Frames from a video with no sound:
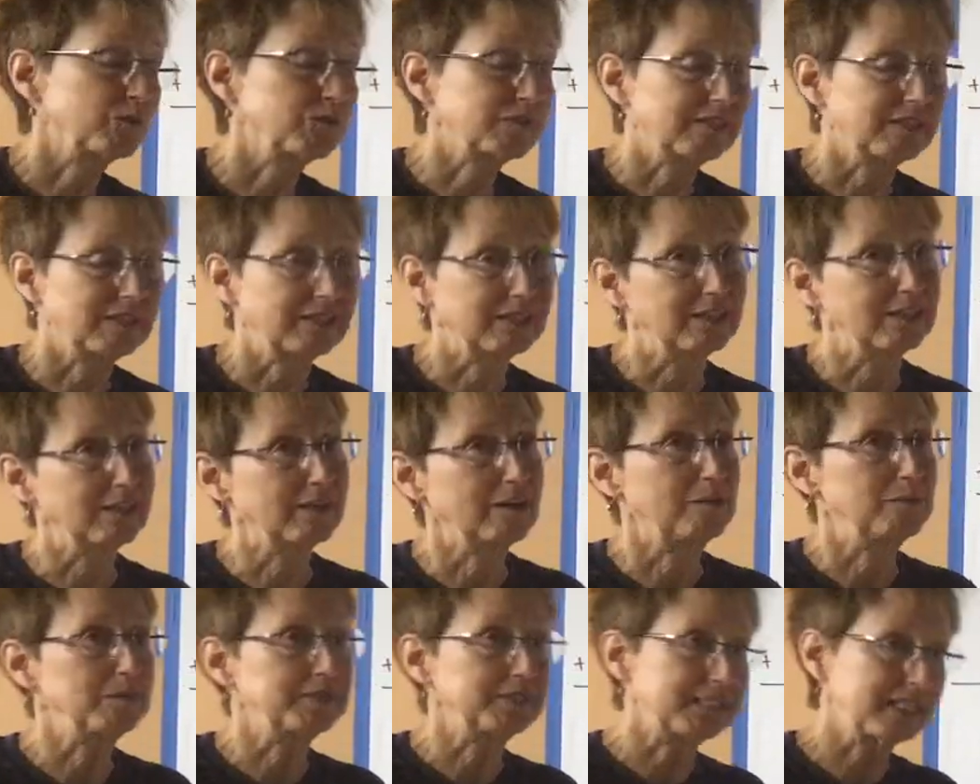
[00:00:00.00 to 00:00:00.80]
those, getting
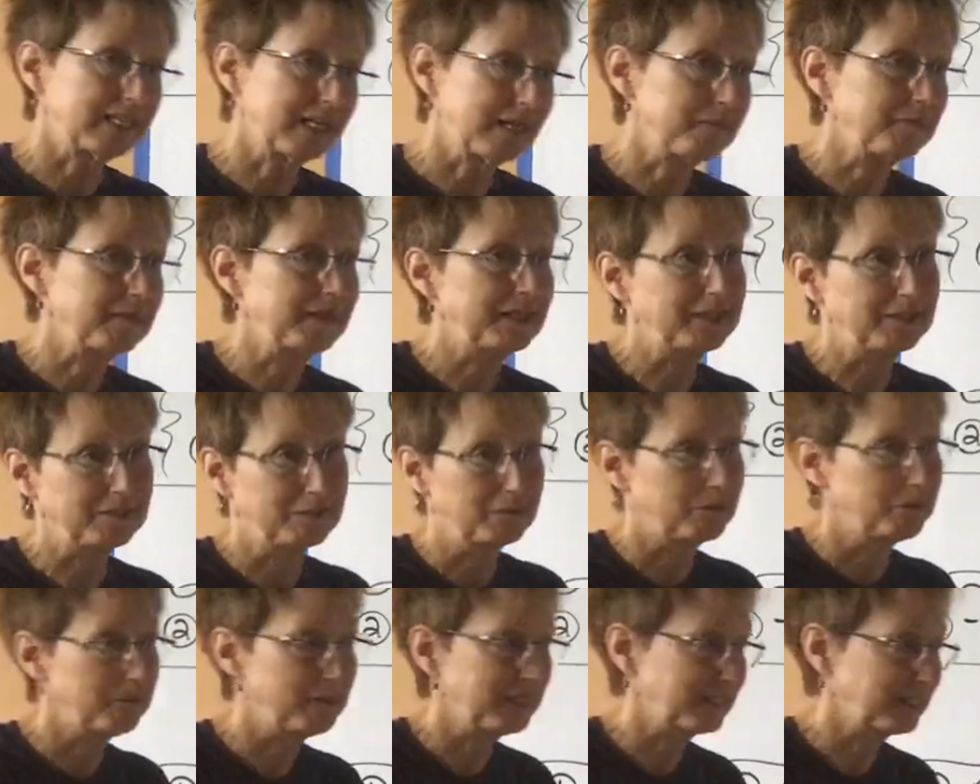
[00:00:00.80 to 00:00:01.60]
a common denominator
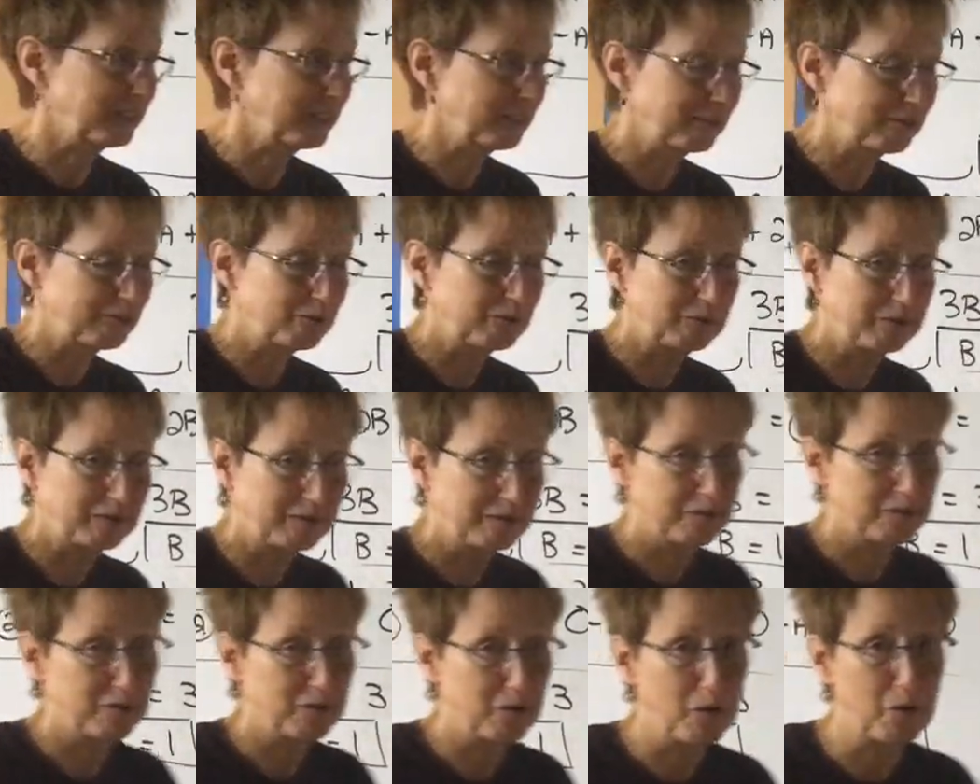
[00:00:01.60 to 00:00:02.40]
and making sure
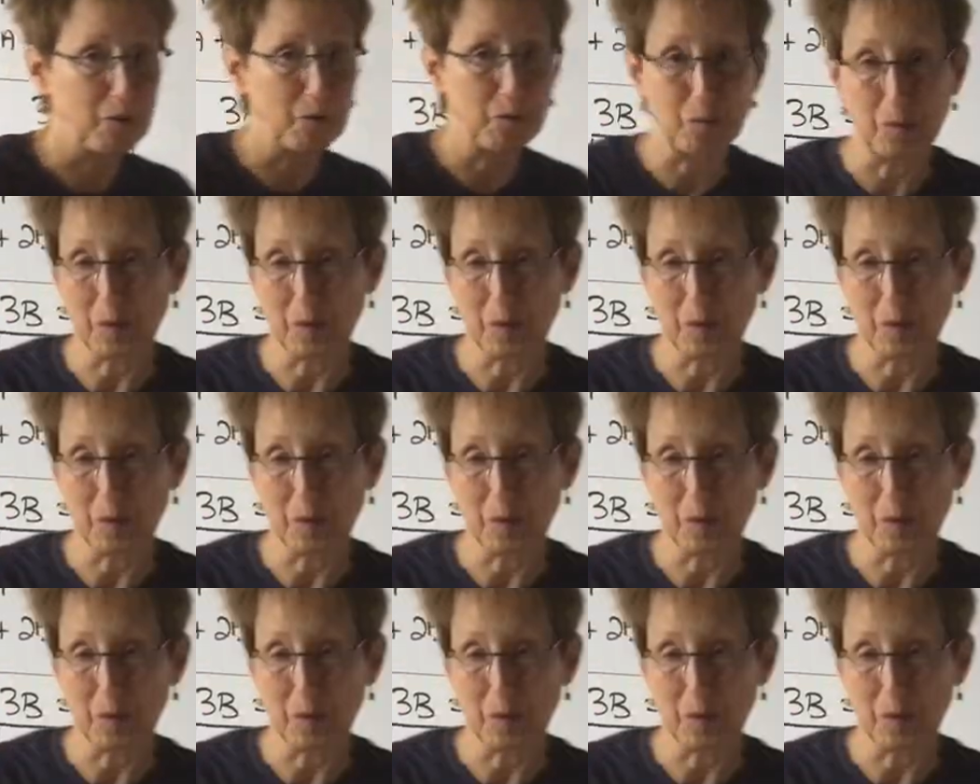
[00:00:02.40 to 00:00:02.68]
that it all